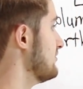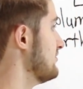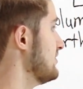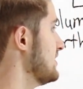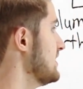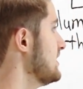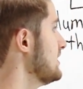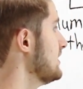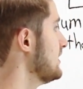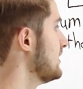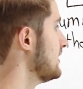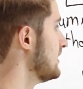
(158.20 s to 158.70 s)

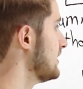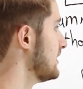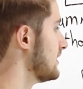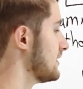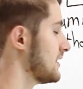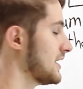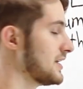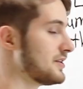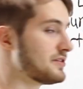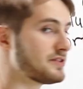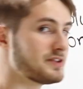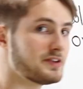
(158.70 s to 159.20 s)
v,
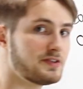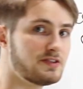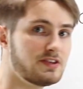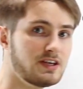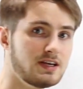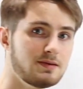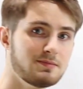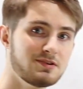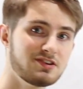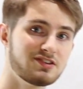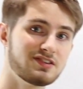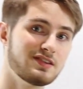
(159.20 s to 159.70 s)
that's the
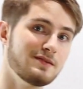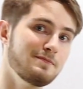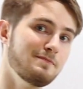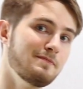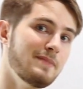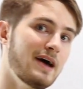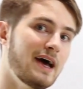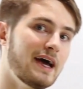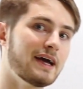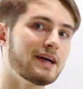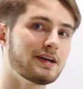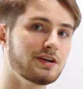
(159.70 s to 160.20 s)
same as the
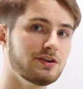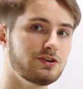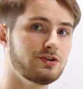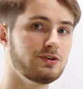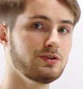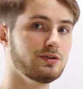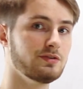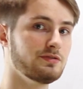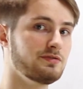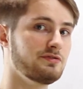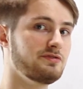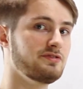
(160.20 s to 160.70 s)

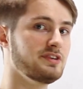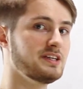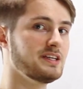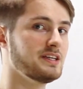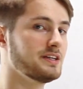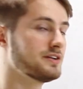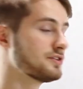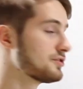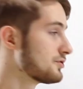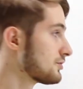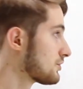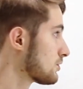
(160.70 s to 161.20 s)
magnitude of
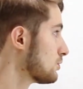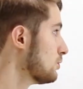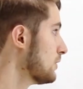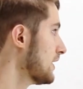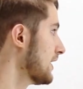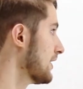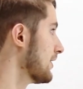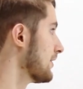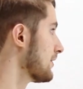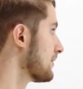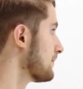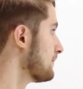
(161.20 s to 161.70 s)
v
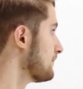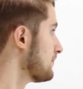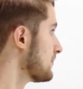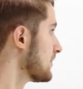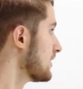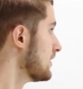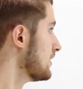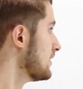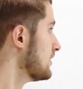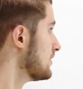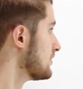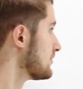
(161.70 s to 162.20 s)
squared.
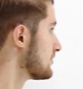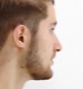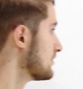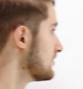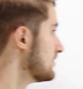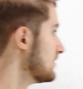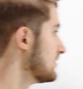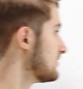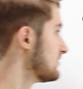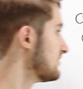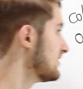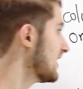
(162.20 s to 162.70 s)
So
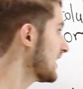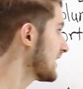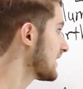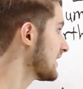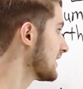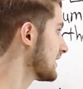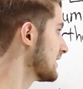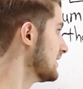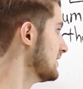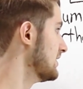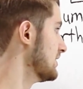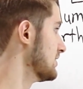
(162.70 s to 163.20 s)
this
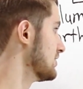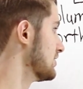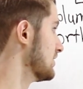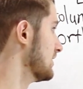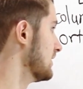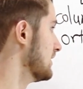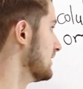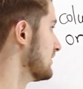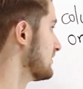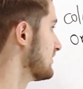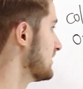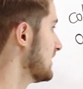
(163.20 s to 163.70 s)
second
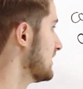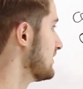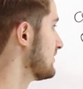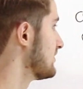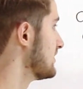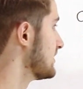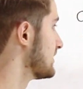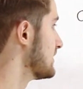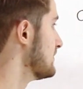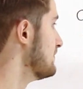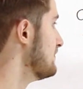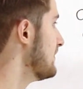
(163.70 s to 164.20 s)
condition says
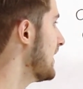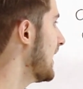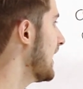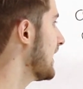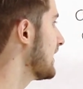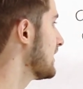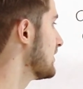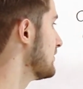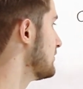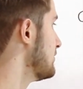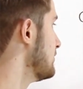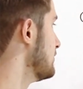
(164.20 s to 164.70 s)
that the
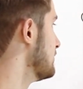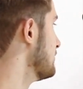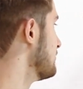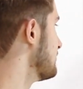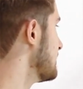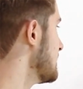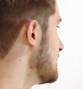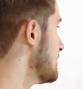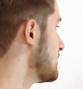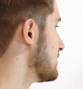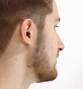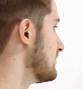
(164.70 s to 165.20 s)
magnitude
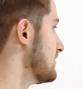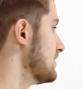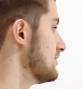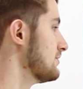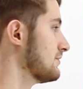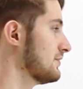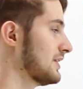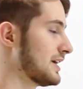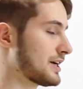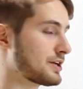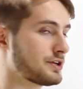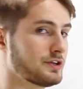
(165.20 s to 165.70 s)
of each of
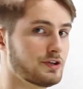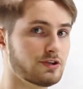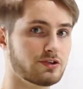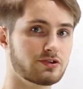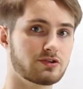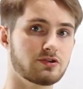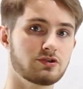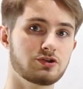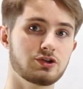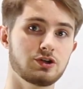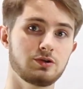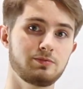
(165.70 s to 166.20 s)
these
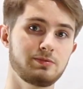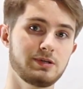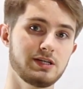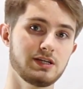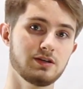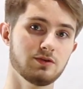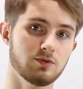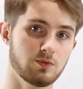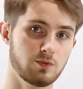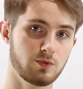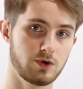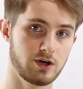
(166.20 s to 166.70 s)
vectors should
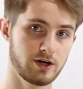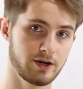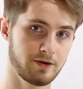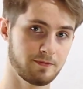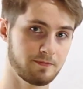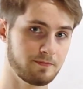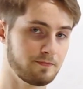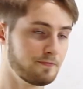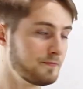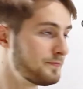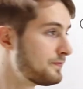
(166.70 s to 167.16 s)
be 1.